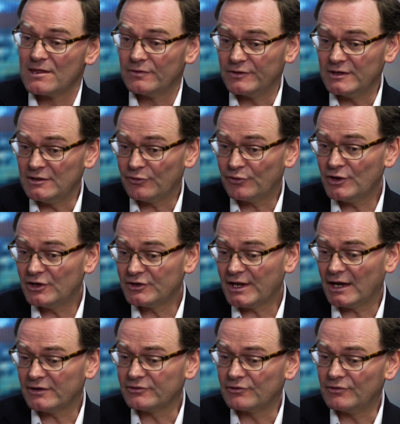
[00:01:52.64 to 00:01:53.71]
The third
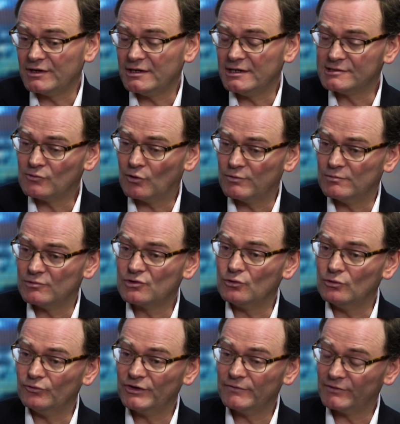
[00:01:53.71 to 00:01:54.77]
category is what we would
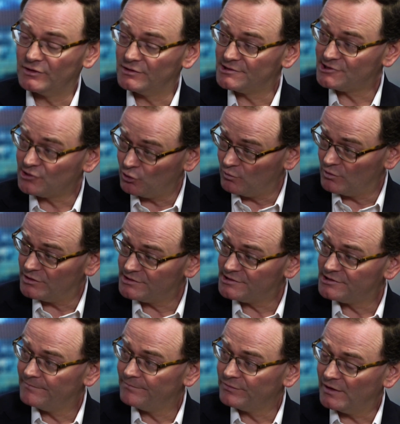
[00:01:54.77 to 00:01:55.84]
call dividend
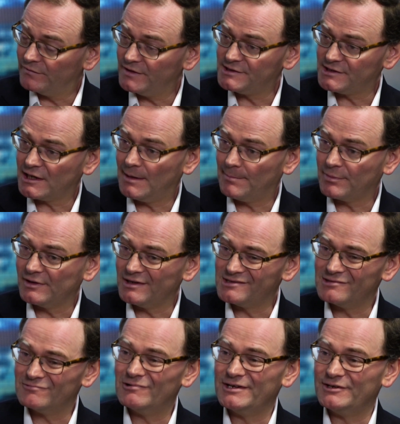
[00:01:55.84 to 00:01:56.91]
stalwarts. And these are companies
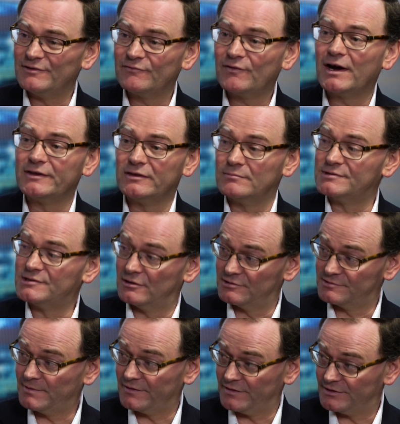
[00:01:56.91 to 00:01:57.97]
that really define themselves
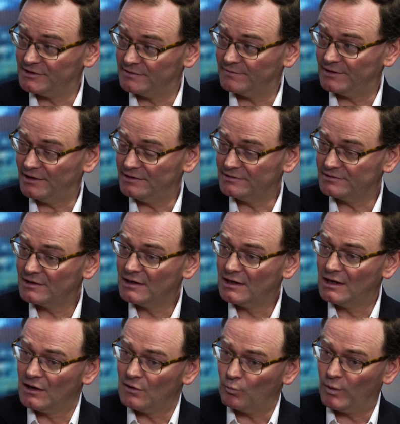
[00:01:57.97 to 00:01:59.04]
by their dividend,
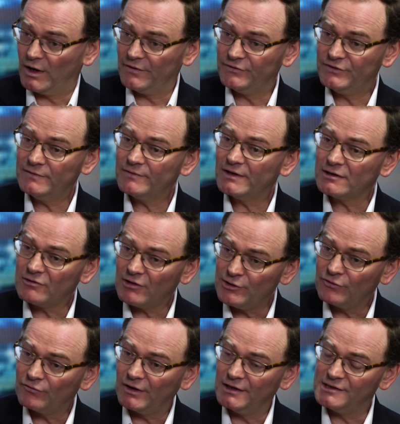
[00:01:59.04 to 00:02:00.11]
where the dividend
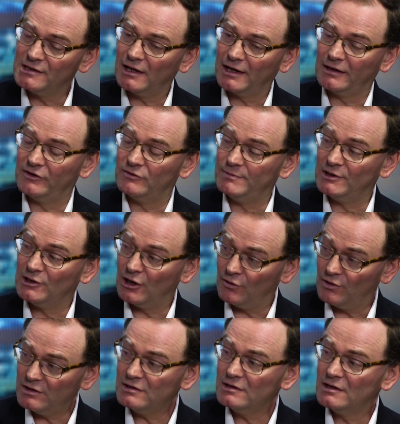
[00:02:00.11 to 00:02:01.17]
growth rates are likely to be
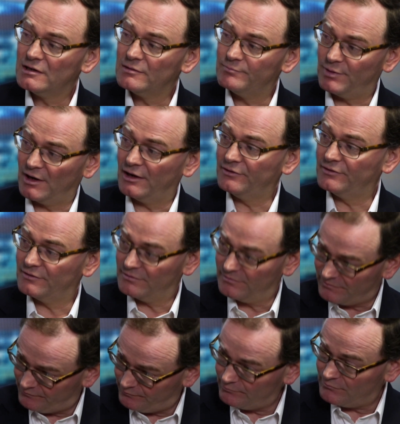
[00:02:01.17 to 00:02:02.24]
lower, but
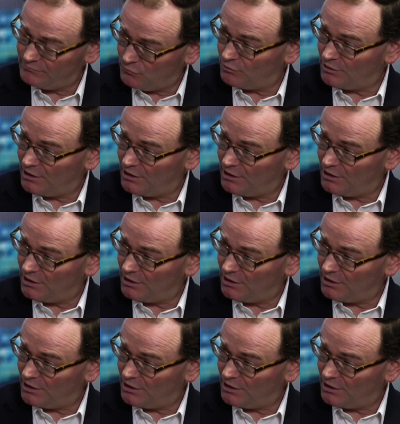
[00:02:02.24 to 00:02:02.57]
more